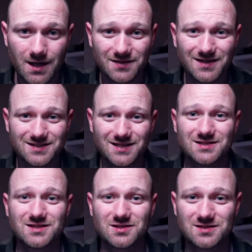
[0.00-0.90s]
This
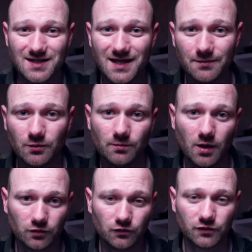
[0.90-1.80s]
is a sustainable
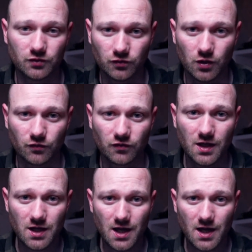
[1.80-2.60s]
model for growth,